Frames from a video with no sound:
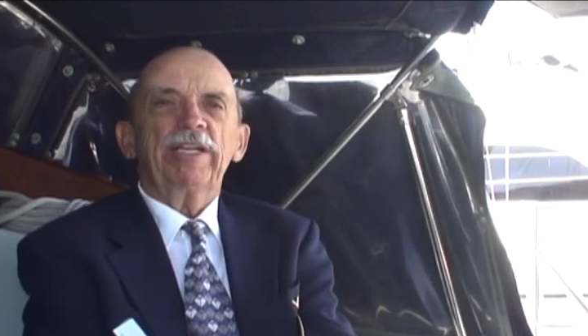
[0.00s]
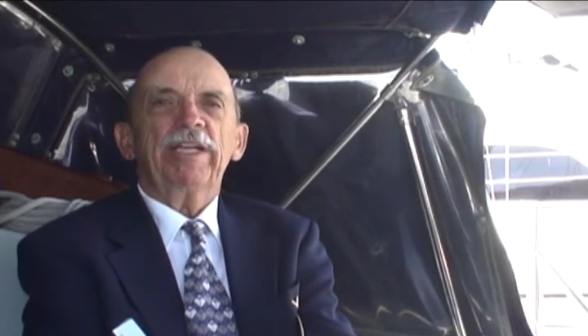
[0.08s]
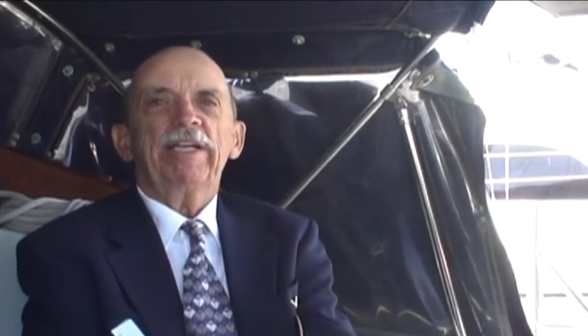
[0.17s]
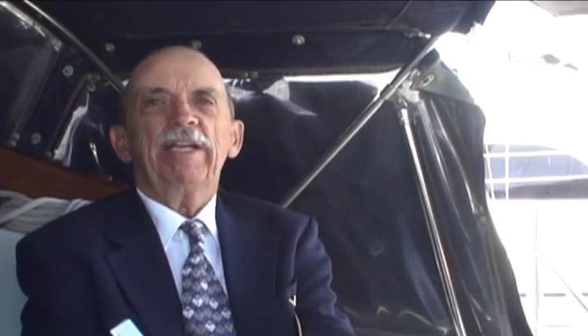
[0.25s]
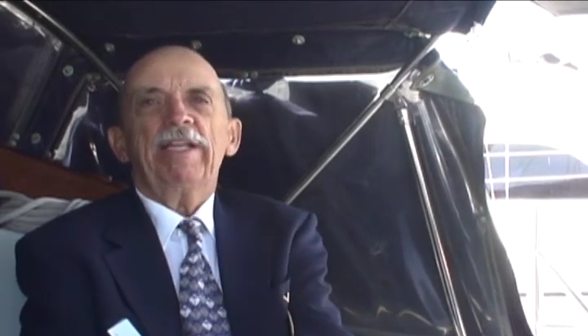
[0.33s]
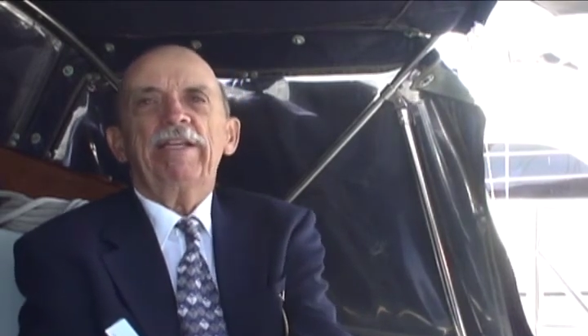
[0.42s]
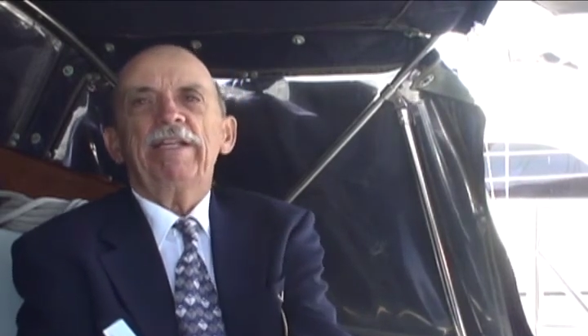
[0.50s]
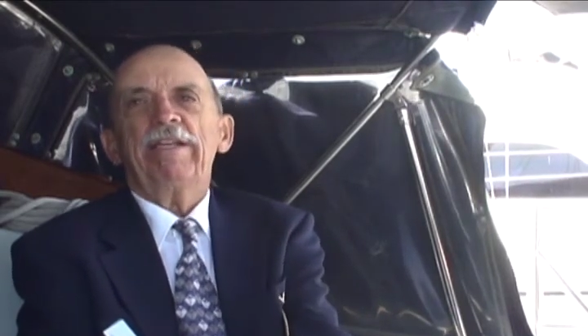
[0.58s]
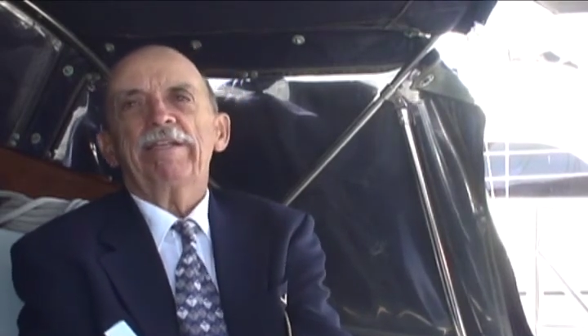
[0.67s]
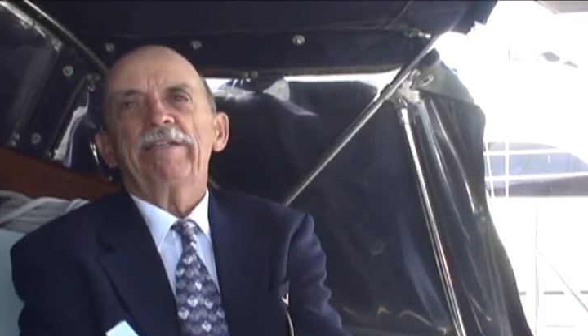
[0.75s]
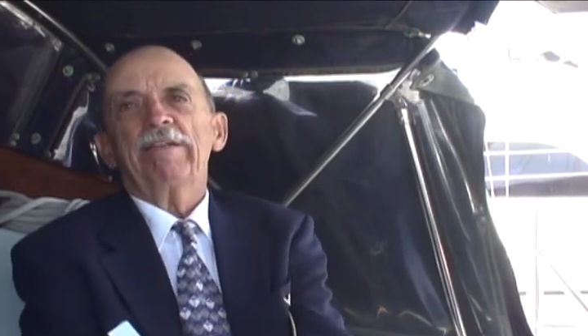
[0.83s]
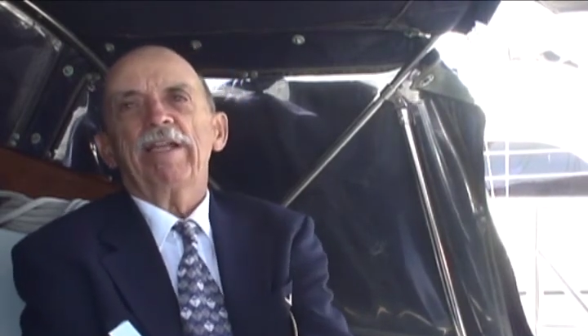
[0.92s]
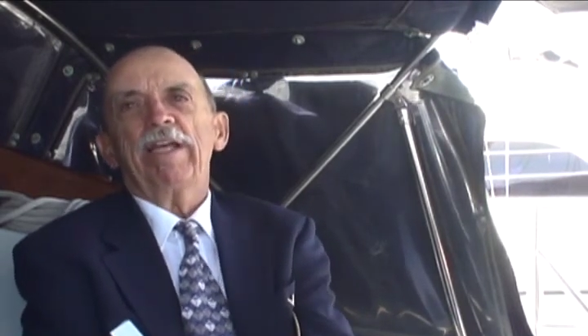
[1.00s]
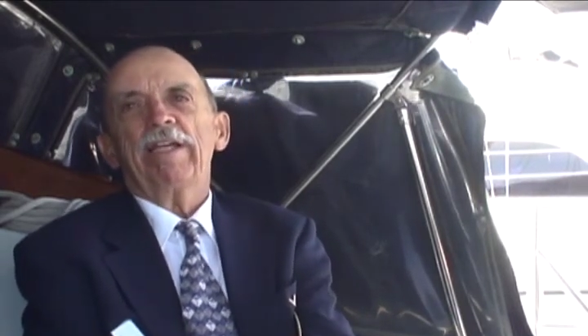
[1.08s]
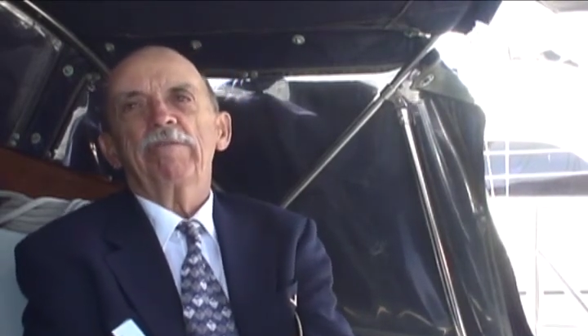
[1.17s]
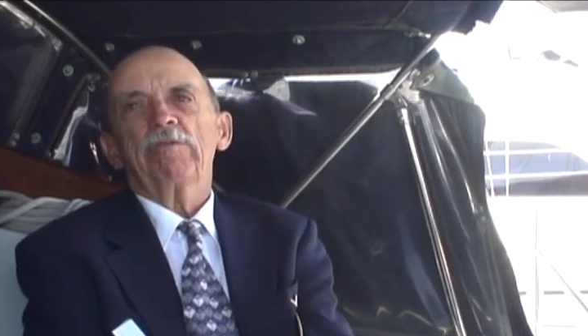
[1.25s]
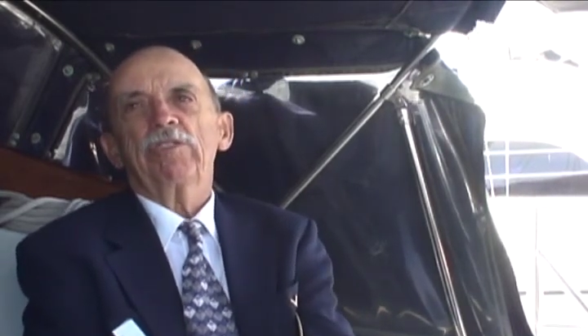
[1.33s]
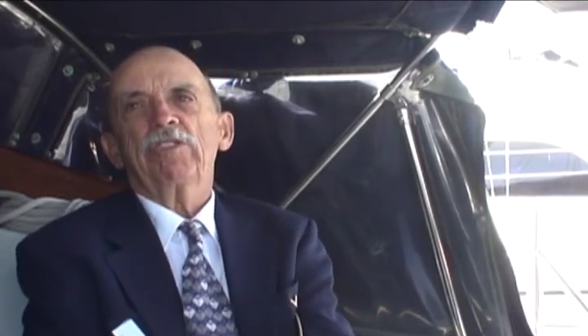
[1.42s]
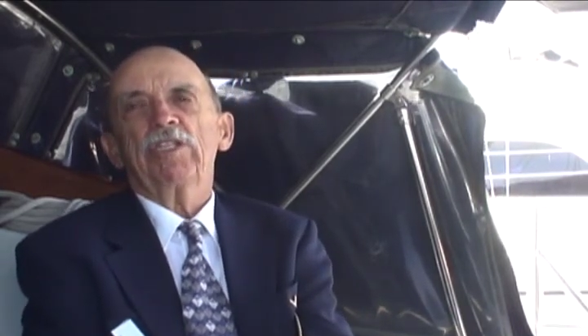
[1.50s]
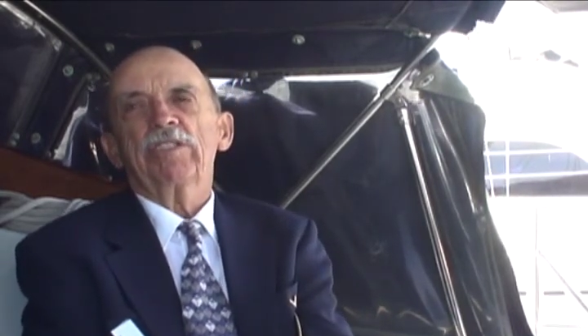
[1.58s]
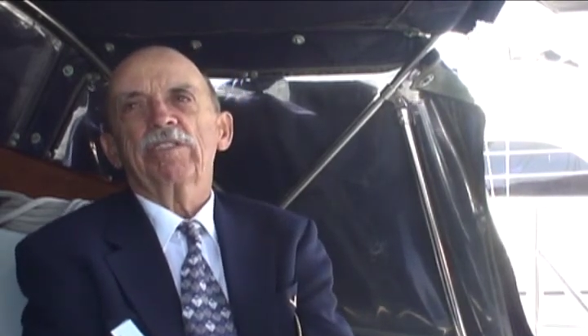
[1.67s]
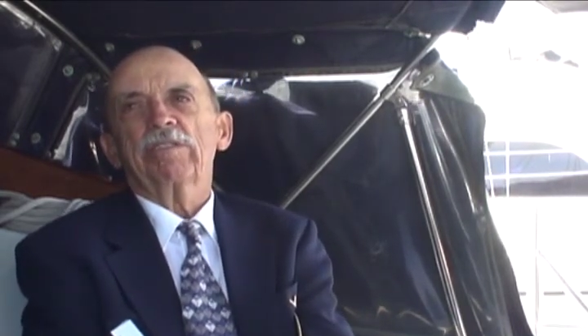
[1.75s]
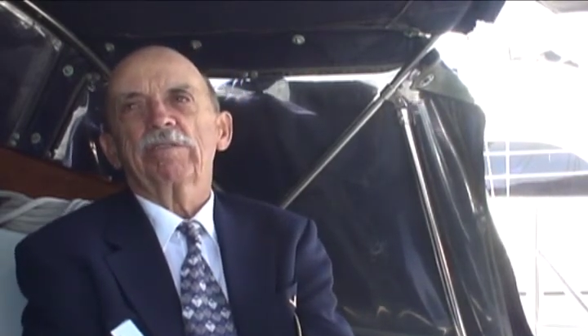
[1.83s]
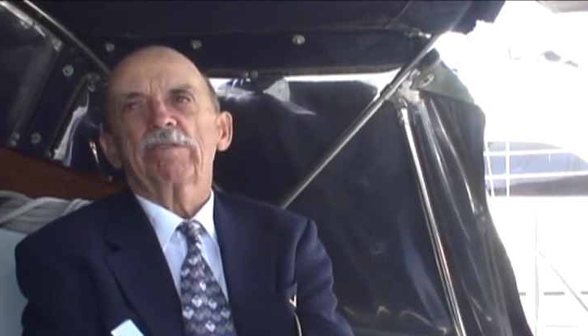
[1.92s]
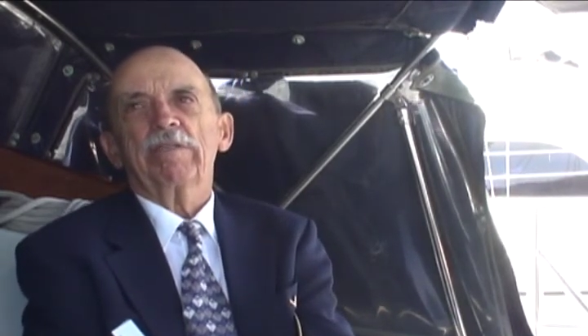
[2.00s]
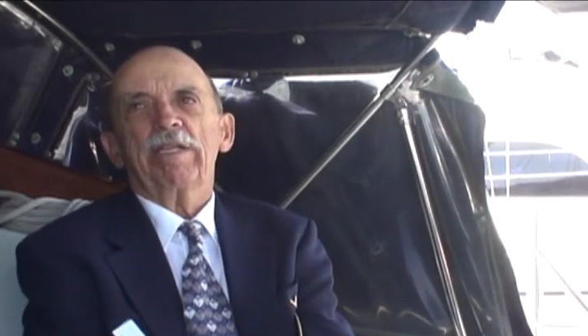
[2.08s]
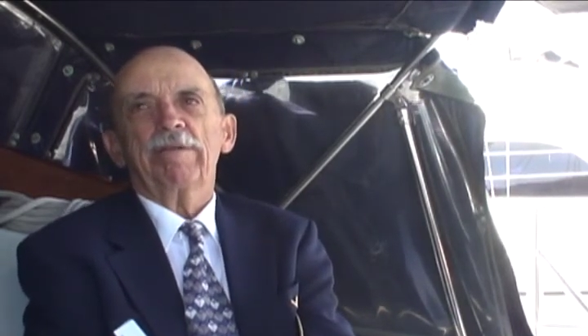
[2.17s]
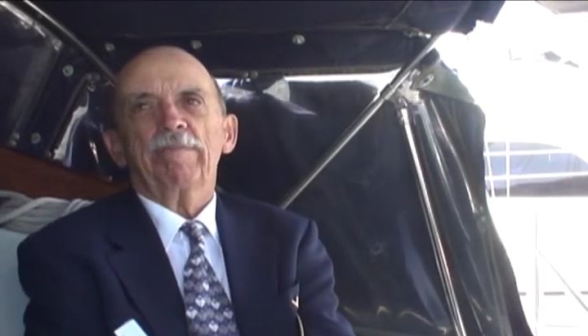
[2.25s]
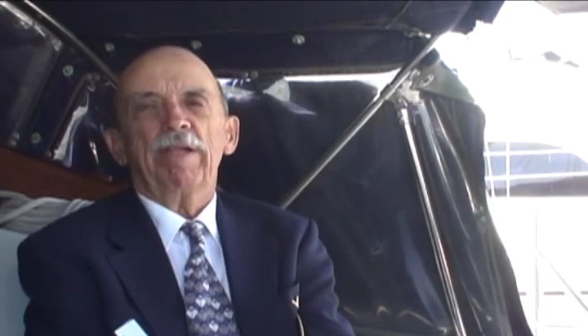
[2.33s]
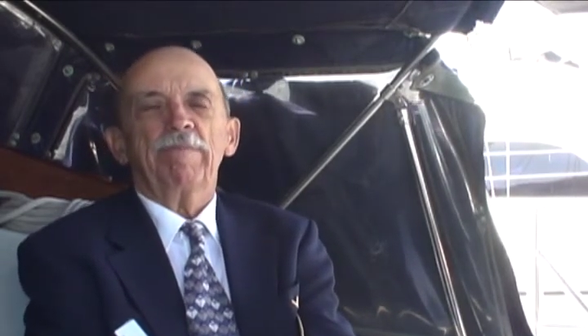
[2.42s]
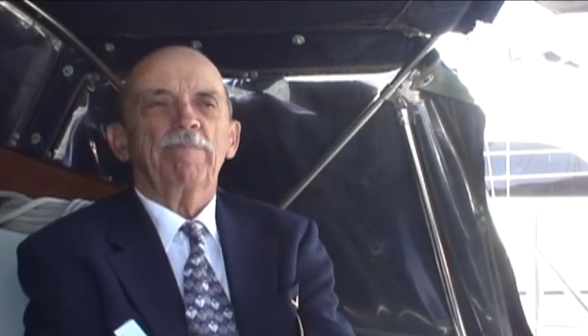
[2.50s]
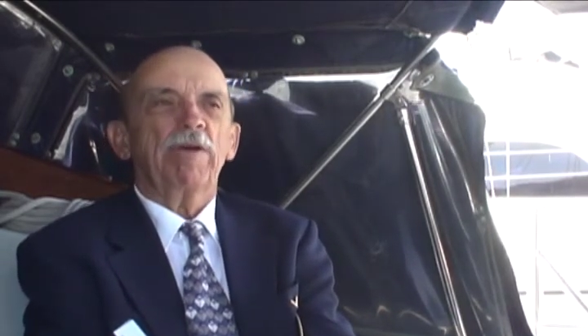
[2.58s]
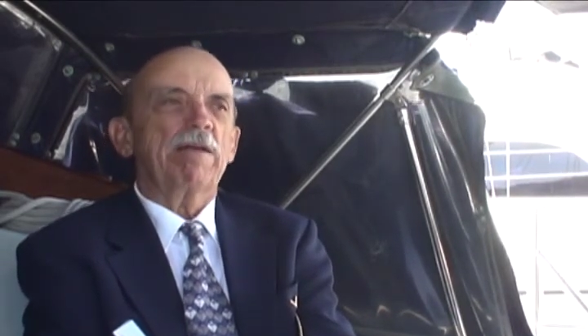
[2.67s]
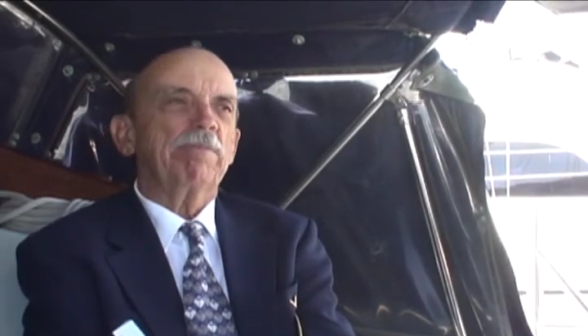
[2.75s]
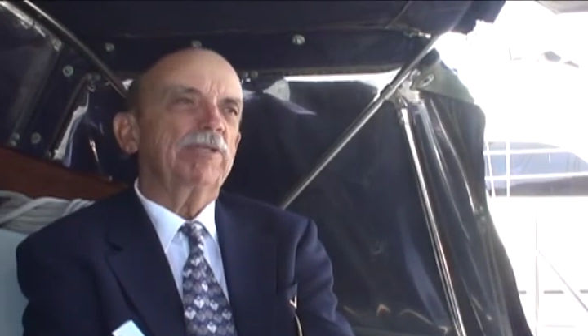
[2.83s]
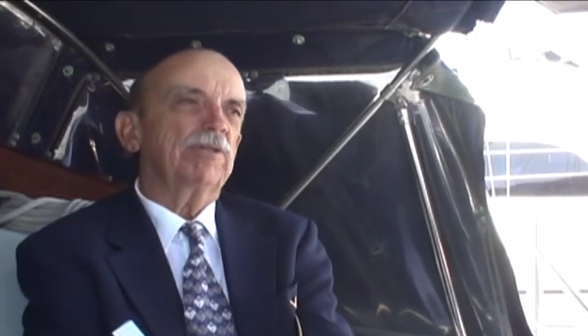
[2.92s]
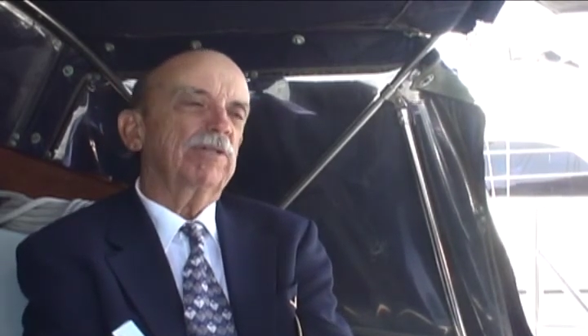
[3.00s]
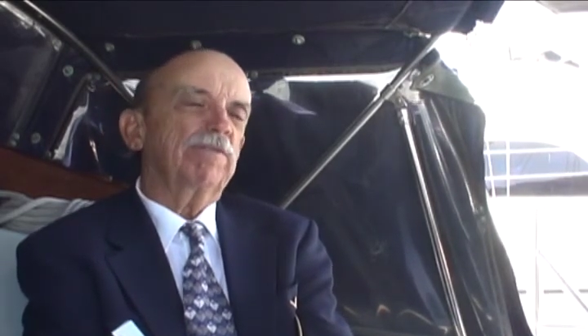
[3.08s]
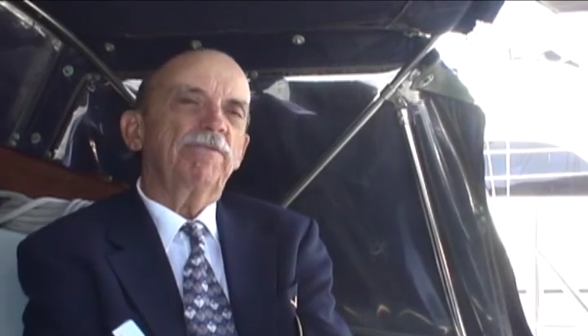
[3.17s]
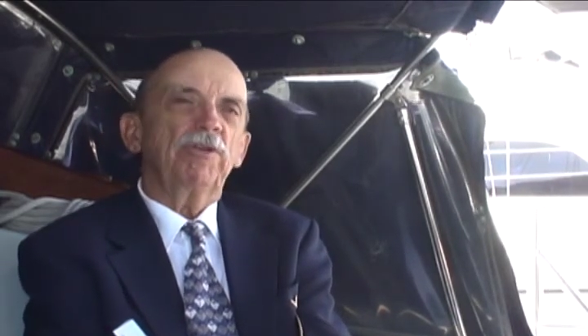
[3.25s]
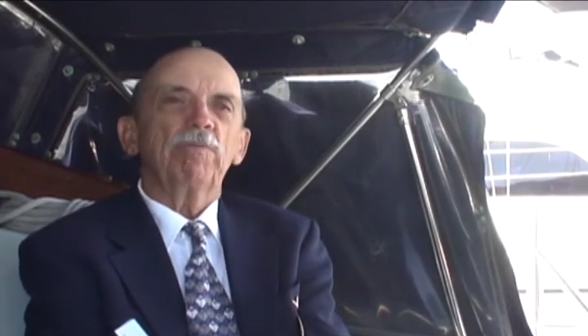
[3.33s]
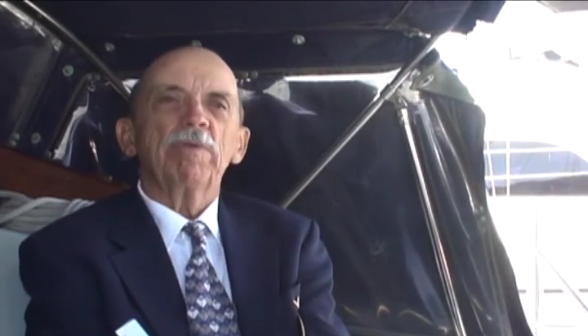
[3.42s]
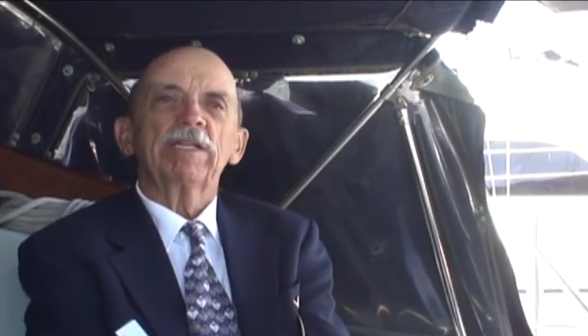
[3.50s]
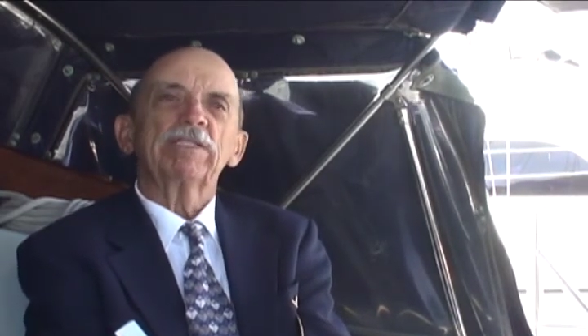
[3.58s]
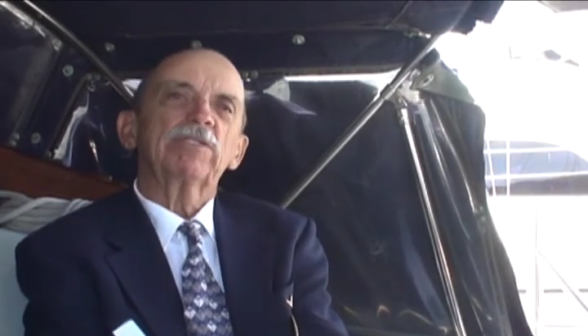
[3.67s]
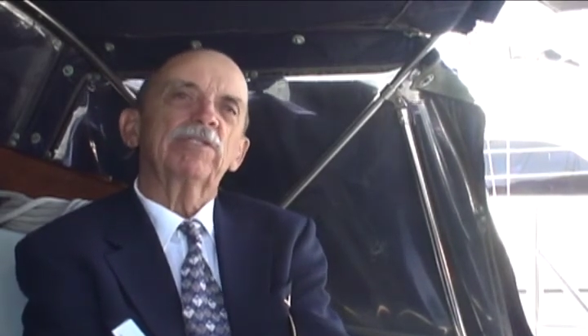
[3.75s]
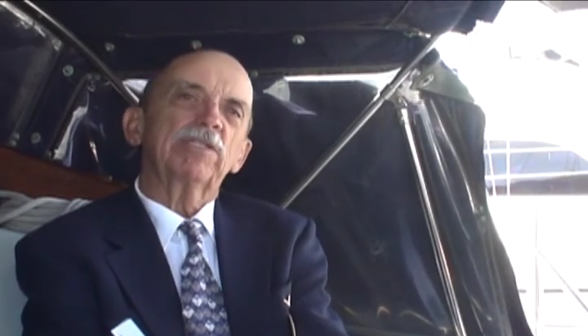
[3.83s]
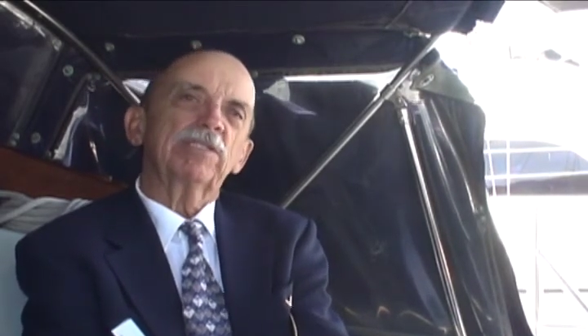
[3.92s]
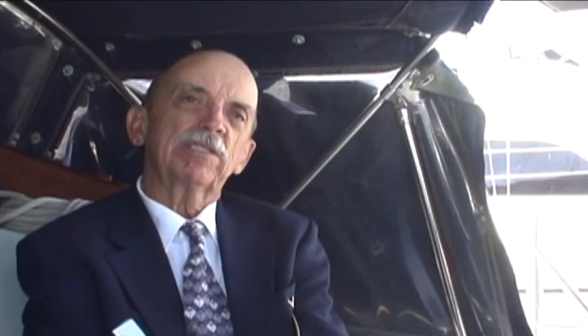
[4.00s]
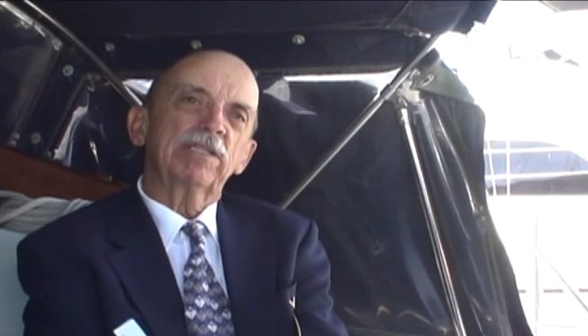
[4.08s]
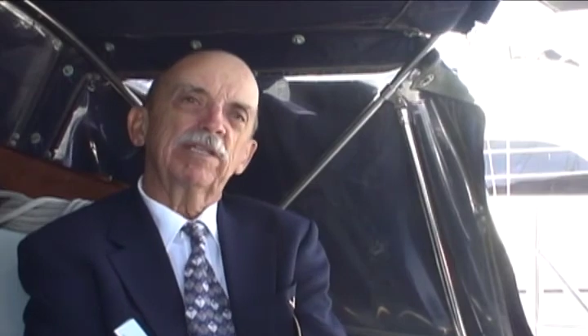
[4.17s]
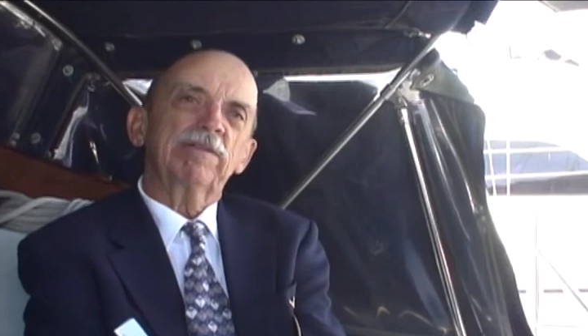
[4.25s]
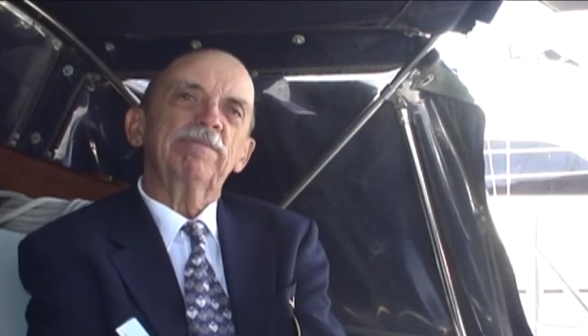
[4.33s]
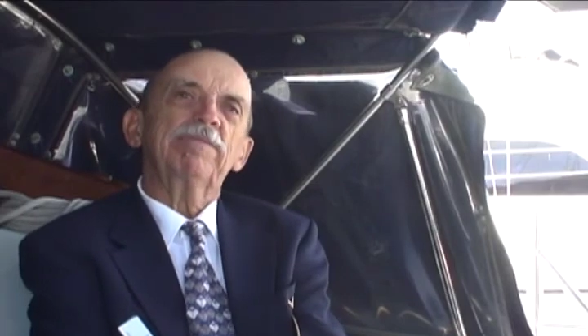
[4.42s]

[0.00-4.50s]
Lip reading: and it was just, it probably took a few months just to,